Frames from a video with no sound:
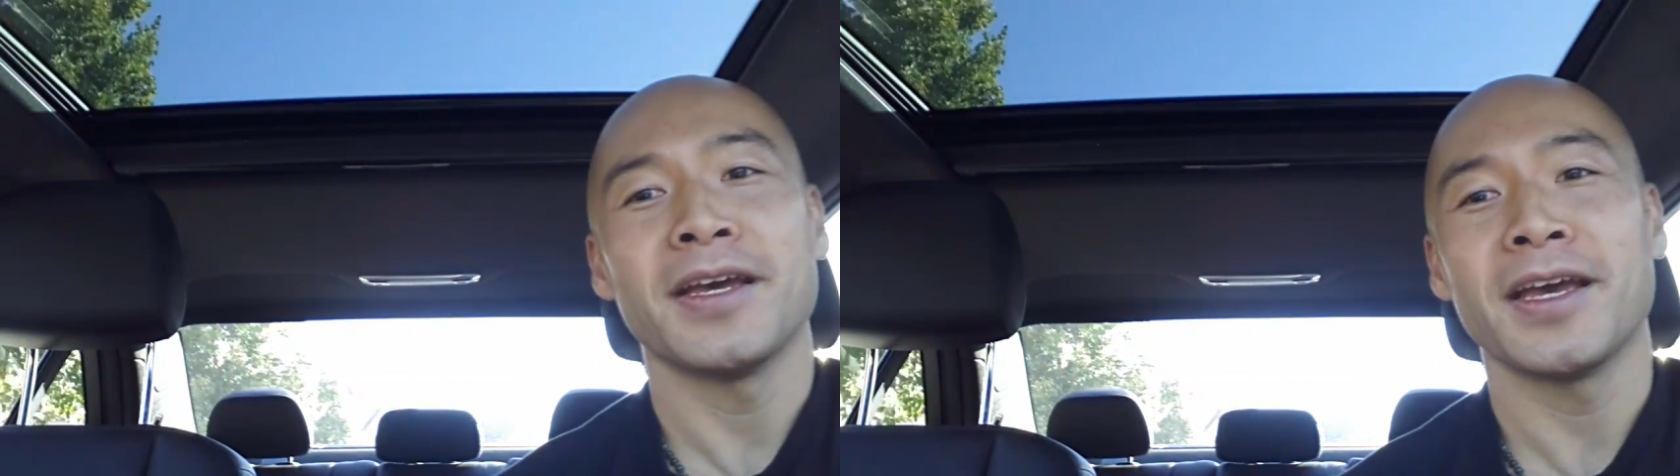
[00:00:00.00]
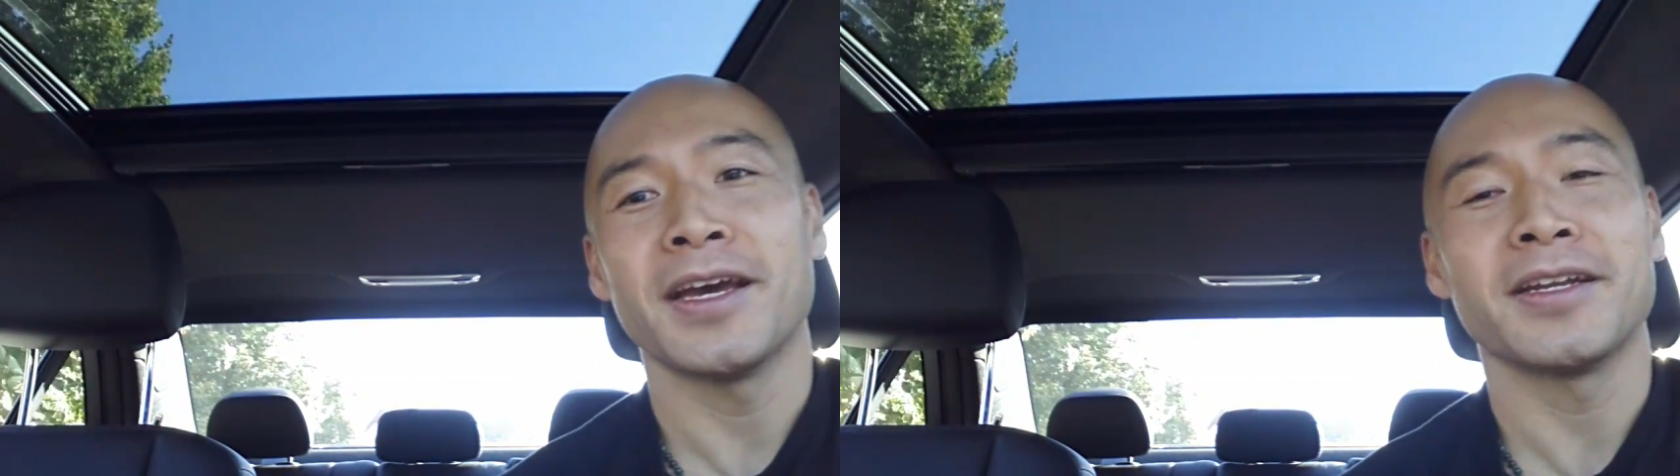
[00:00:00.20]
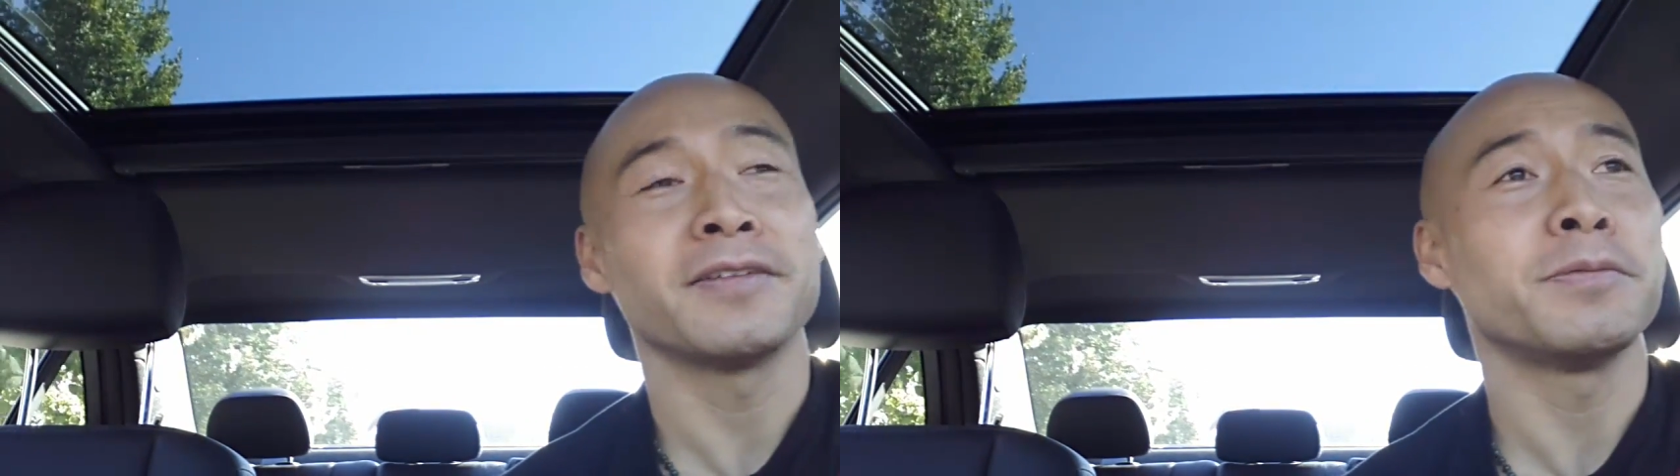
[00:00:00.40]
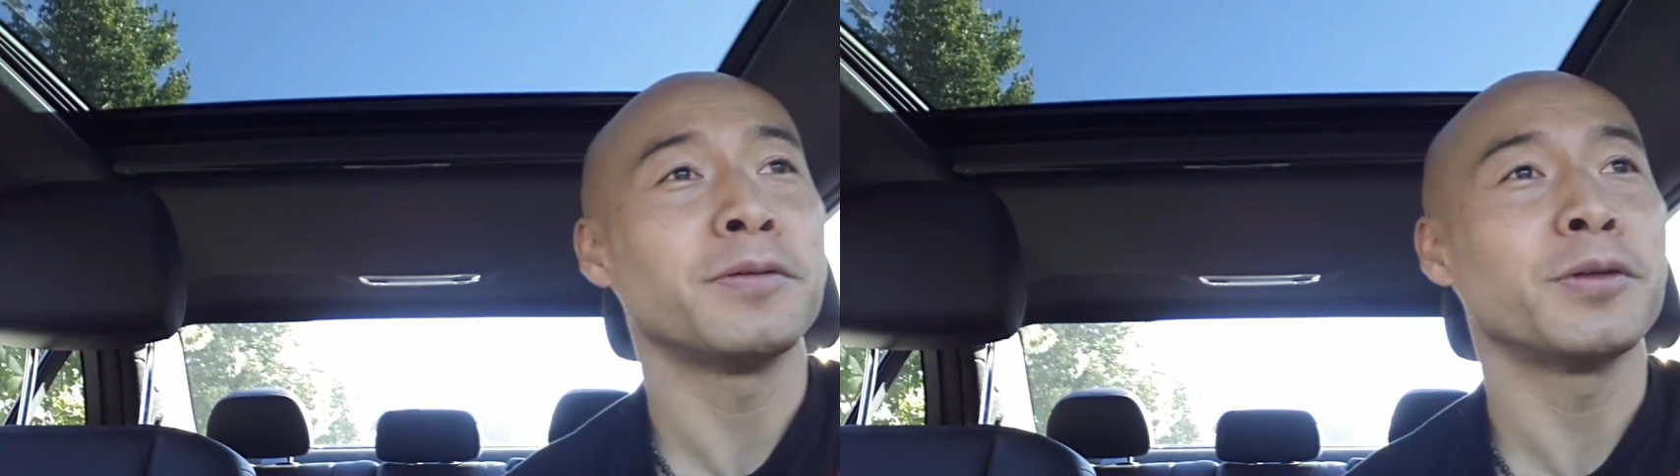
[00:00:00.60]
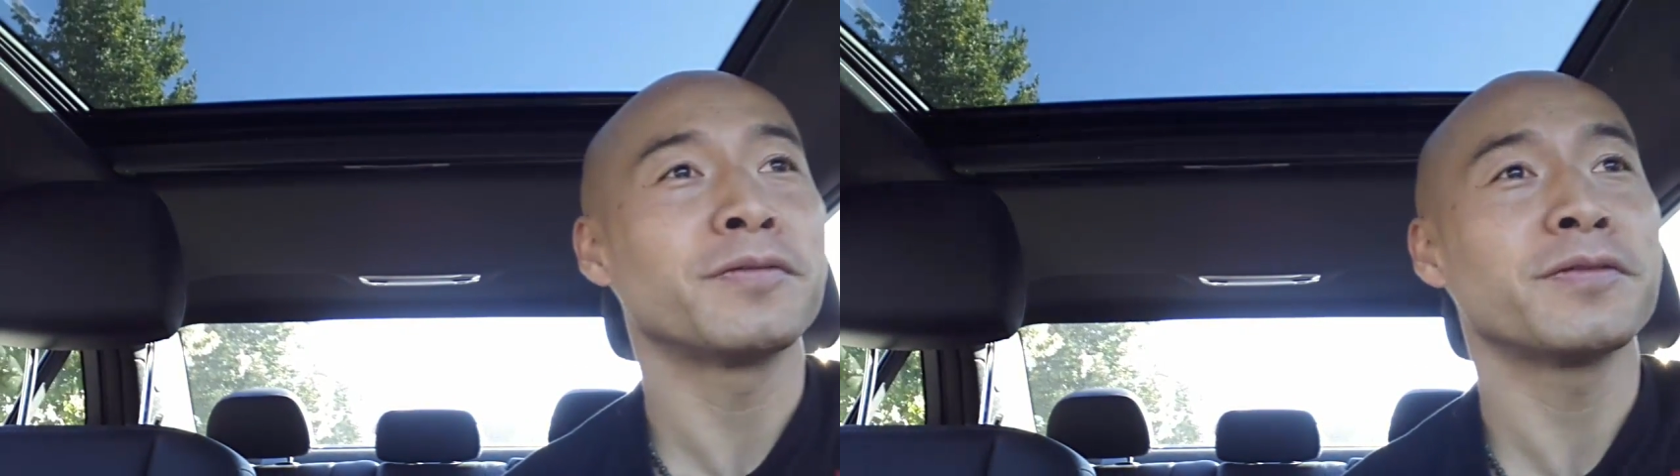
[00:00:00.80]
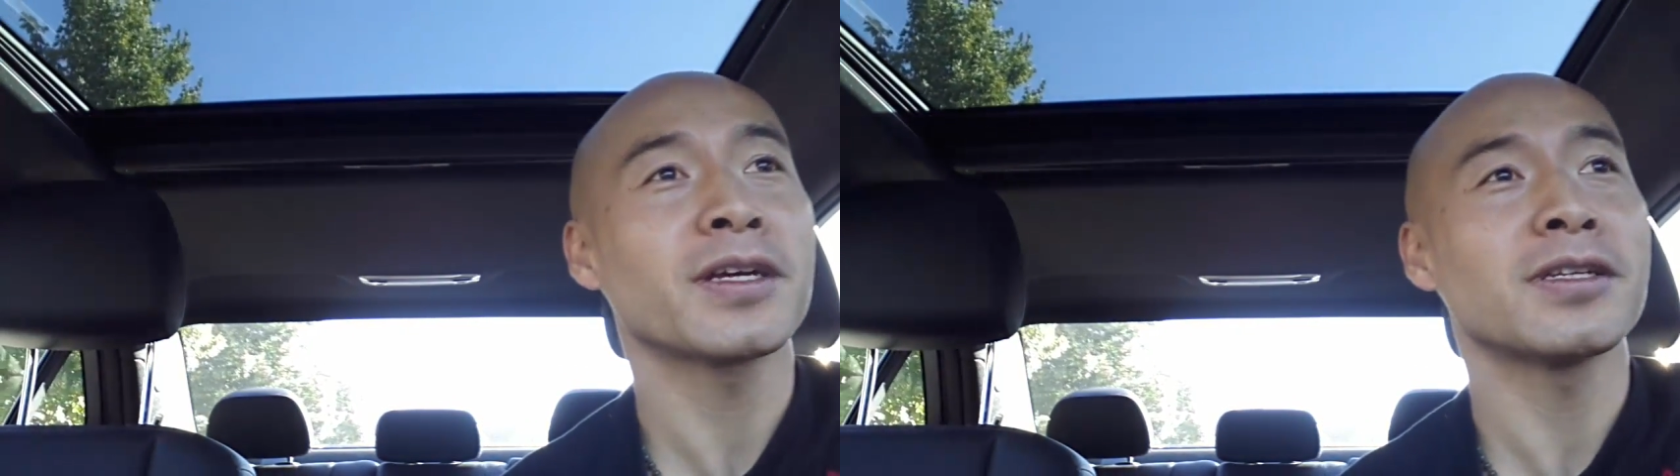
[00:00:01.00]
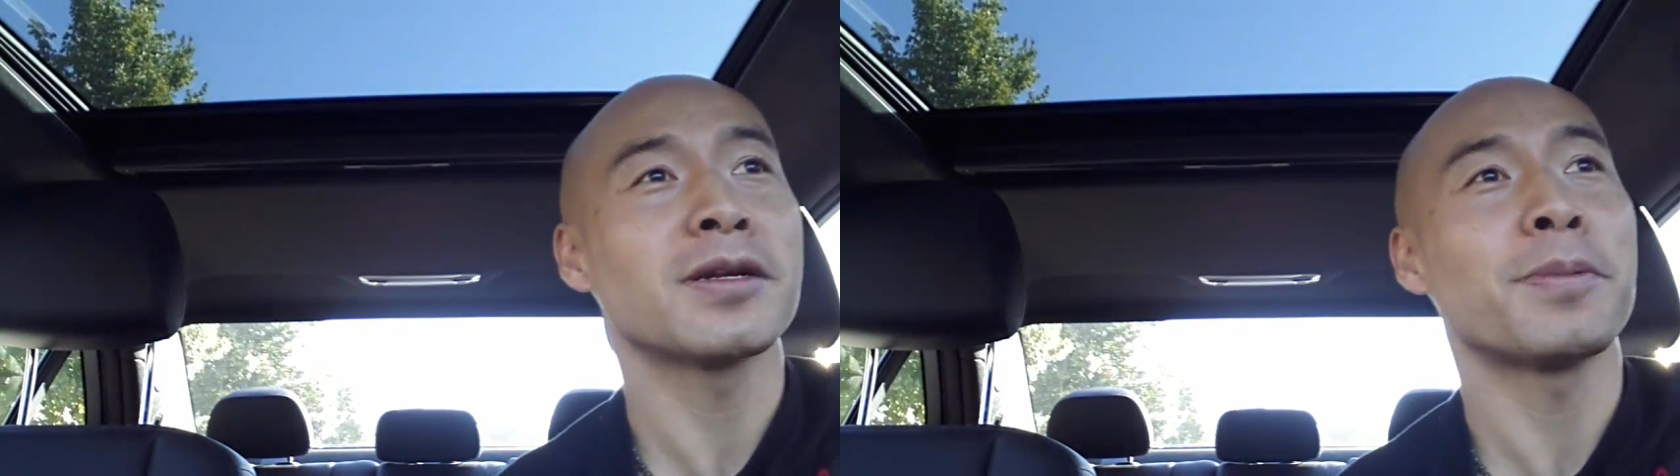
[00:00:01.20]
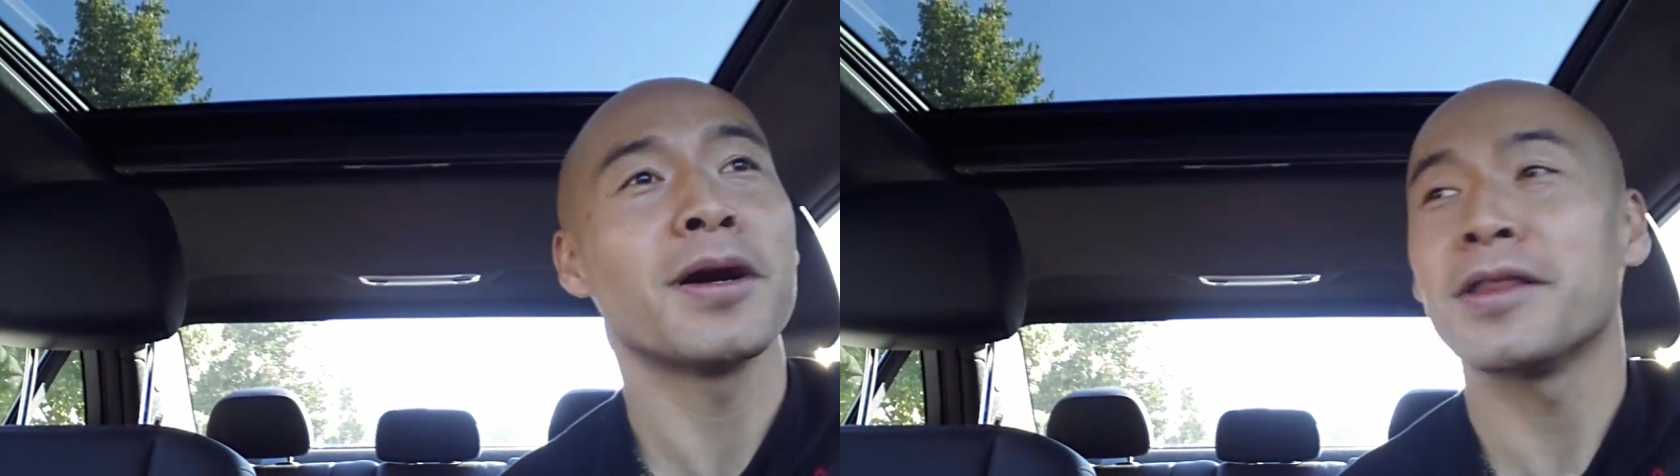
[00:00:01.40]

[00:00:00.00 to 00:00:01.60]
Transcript: And I've been reflecting upon